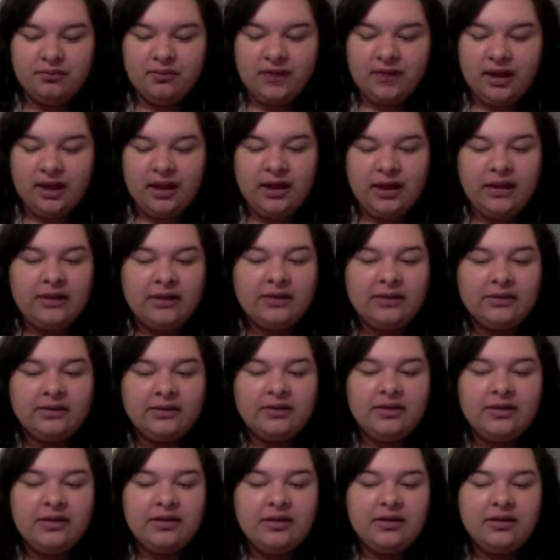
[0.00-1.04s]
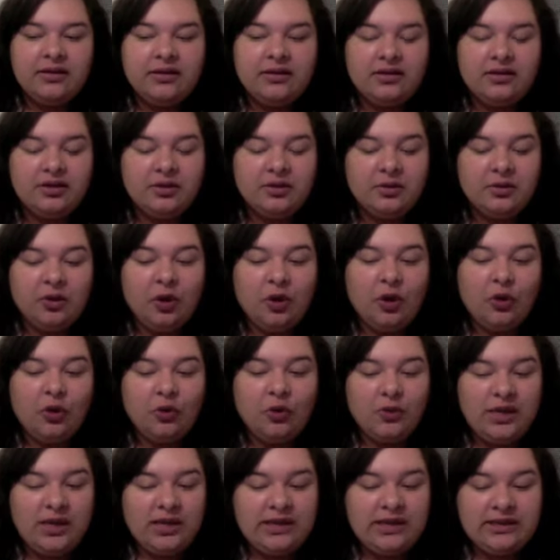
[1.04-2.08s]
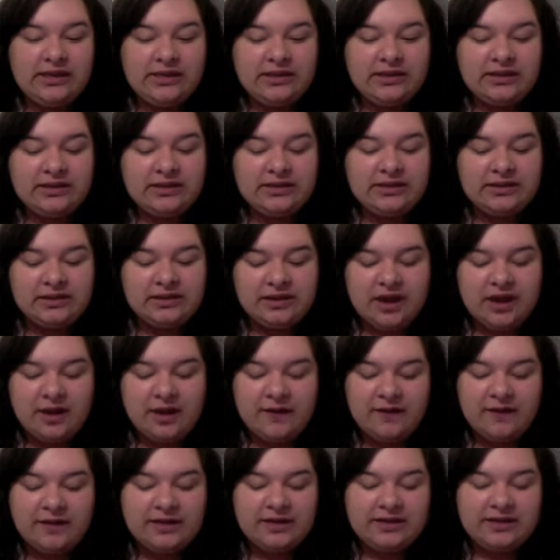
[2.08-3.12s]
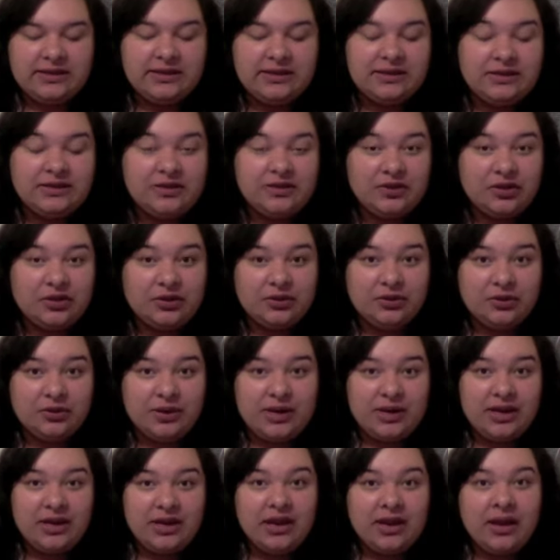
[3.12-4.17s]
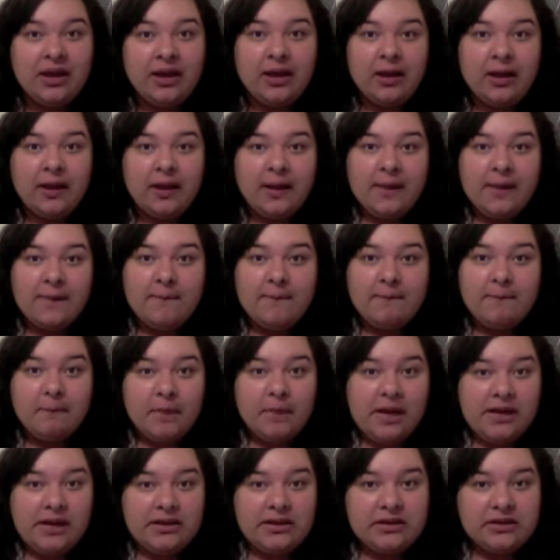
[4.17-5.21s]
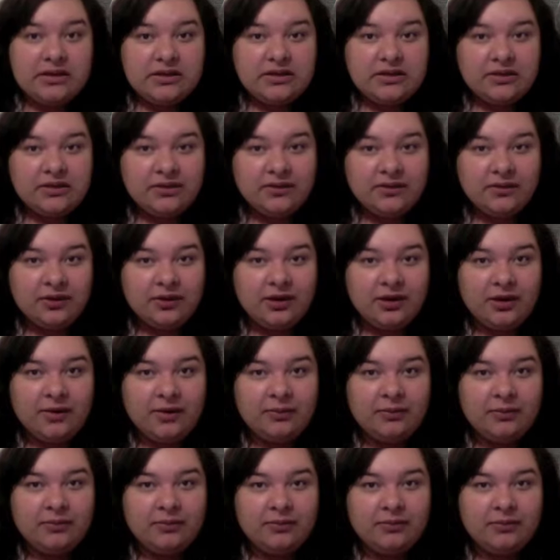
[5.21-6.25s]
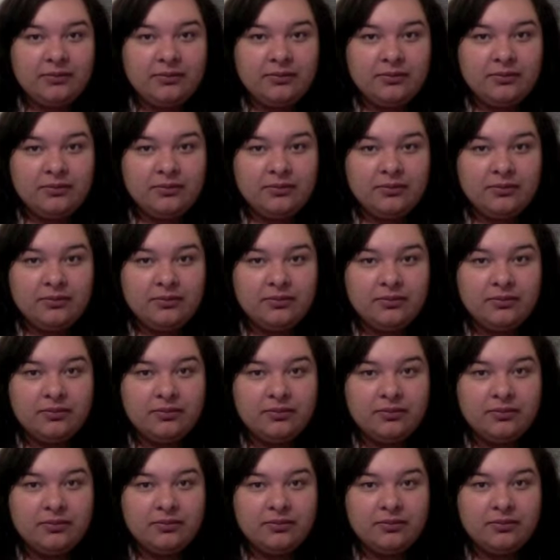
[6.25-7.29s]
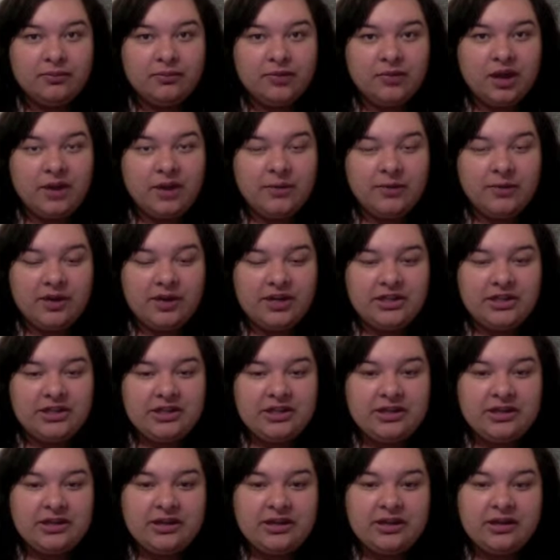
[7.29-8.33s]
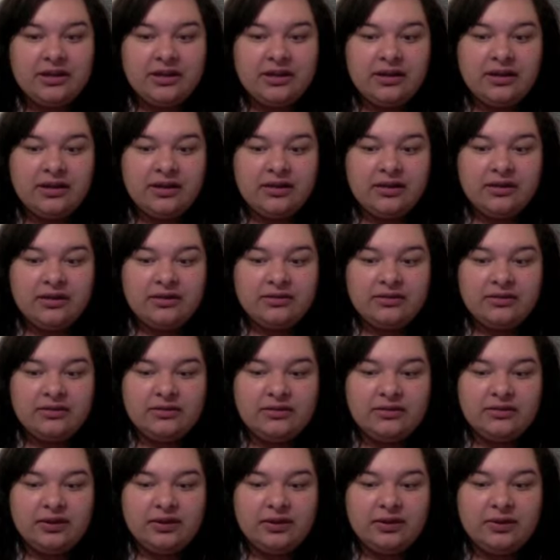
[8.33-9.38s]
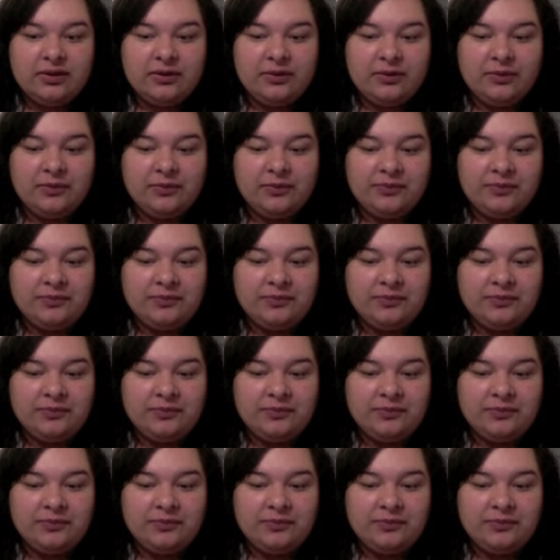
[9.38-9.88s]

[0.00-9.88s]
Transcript: and the whole wheat stuff is until three months from the operation. So,